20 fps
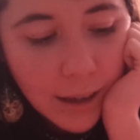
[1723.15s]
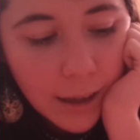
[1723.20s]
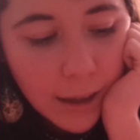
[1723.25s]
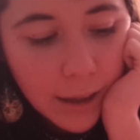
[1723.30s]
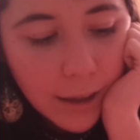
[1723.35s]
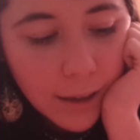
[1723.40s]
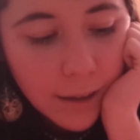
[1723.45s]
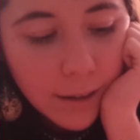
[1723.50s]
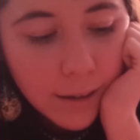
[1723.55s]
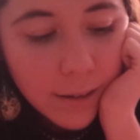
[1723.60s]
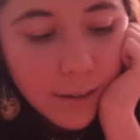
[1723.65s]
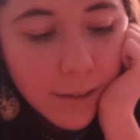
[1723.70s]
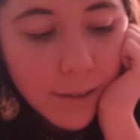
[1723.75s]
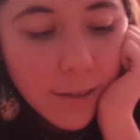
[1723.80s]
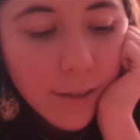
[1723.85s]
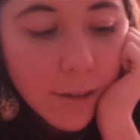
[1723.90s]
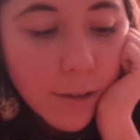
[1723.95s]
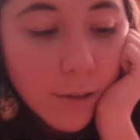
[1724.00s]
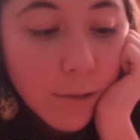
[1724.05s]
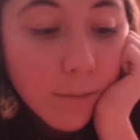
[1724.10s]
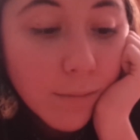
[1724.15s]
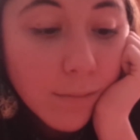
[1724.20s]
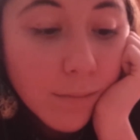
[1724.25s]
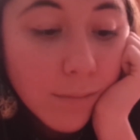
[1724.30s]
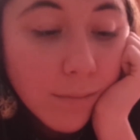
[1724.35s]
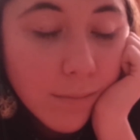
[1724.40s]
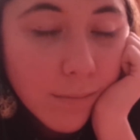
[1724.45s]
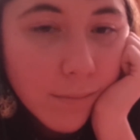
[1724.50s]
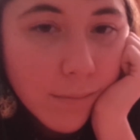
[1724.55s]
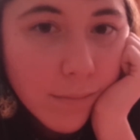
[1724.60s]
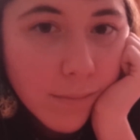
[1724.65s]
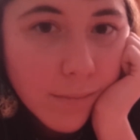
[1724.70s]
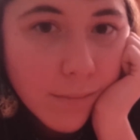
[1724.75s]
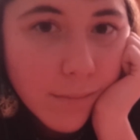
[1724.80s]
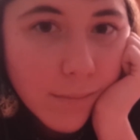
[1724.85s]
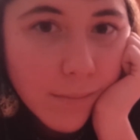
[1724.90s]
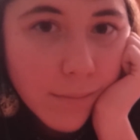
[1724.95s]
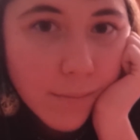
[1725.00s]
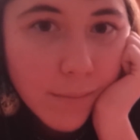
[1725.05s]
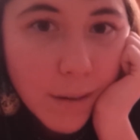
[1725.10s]
and
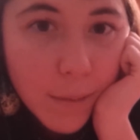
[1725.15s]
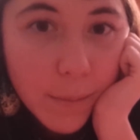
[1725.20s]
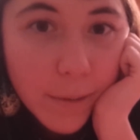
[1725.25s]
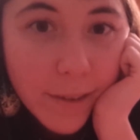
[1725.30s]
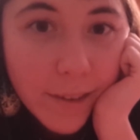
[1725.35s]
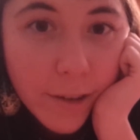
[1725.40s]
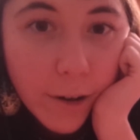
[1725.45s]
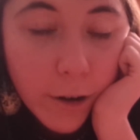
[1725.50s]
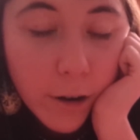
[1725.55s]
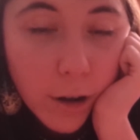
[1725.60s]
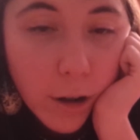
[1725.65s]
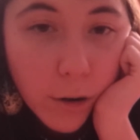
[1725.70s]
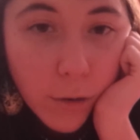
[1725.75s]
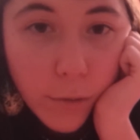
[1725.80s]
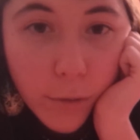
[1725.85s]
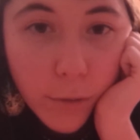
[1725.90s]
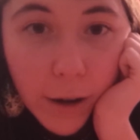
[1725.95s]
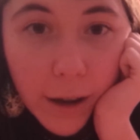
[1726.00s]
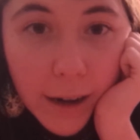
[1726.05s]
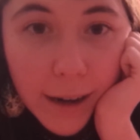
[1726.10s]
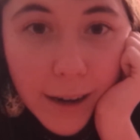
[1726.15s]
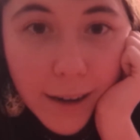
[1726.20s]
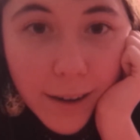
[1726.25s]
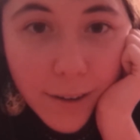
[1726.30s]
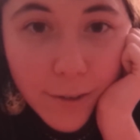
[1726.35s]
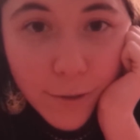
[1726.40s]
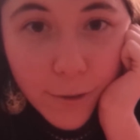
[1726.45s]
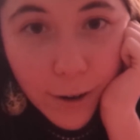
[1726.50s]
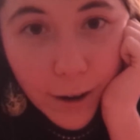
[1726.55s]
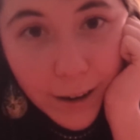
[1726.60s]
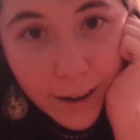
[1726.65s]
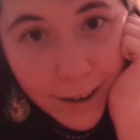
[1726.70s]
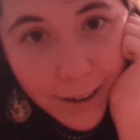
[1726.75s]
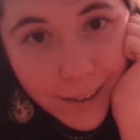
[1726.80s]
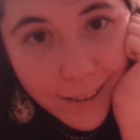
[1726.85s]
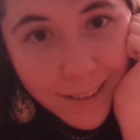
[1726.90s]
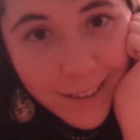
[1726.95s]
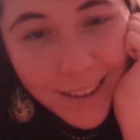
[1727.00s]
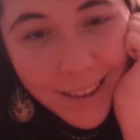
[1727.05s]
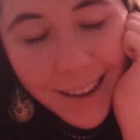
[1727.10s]
maybe start on a Friday.
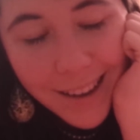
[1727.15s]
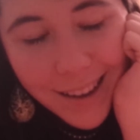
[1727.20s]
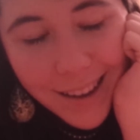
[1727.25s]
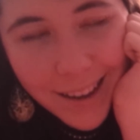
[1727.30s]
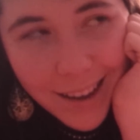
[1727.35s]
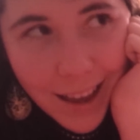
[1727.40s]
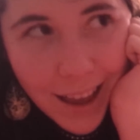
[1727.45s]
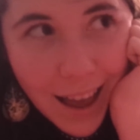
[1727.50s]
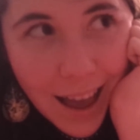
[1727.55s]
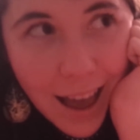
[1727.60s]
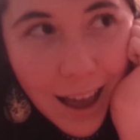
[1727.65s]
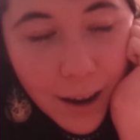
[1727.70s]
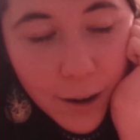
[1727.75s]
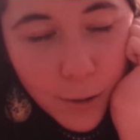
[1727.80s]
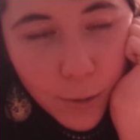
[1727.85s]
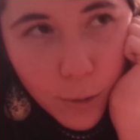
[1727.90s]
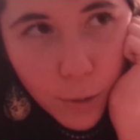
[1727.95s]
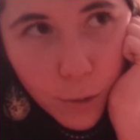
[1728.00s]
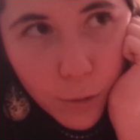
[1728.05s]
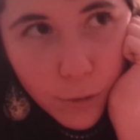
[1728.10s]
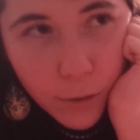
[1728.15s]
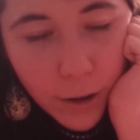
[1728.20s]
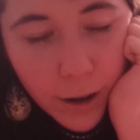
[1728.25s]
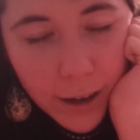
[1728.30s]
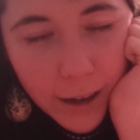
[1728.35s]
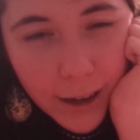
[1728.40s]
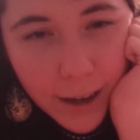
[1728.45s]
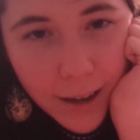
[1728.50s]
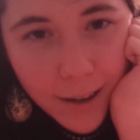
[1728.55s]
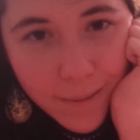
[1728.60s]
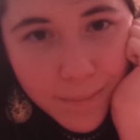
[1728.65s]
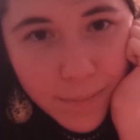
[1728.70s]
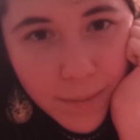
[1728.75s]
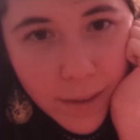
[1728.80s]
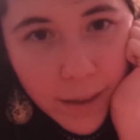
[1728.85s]
Friday, I rule Friday.